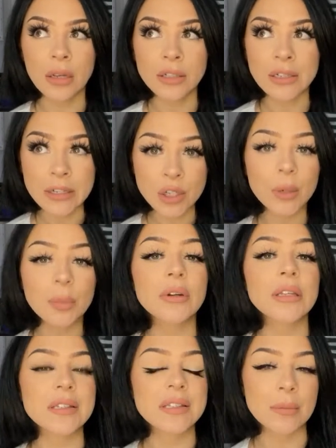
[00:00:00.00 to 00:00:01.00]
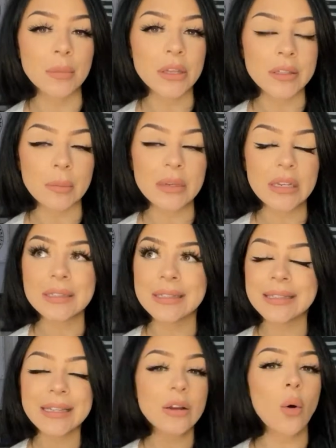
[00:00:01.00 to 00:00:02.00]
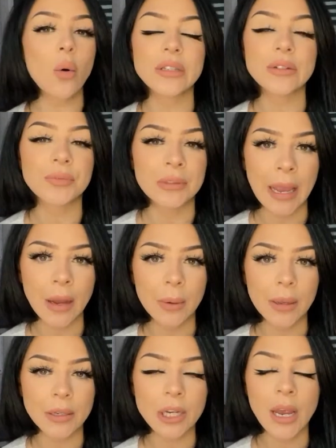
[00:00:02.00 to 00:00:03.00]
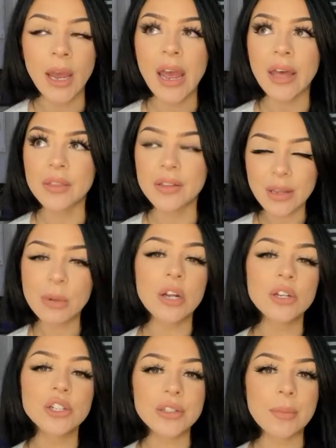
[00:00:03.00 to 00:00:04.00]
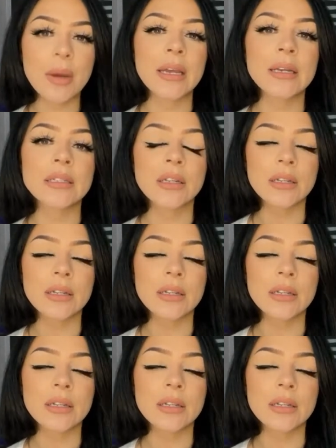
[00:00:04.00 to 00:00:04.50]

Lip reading: interpreting the symbolism, because it's like a whole different language. And the subconscious mind,